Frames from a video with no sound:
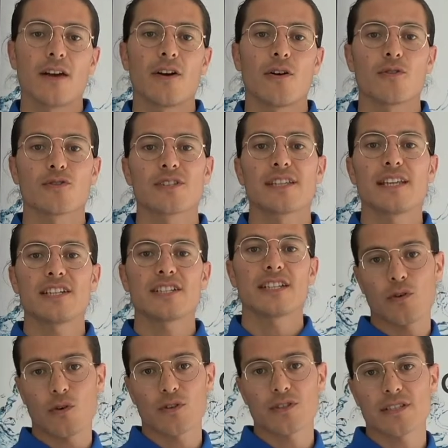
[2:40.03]
Oxidation
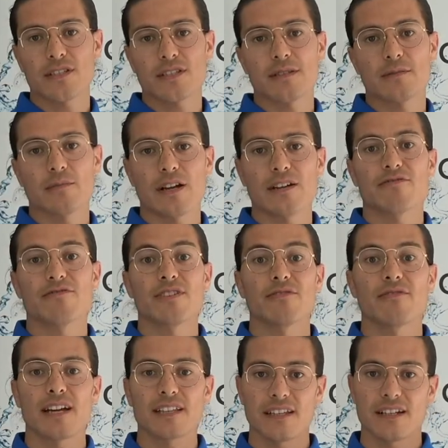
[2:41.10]
causes by free
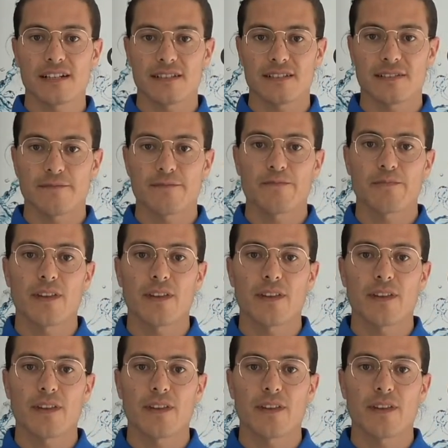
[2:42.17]
radicals.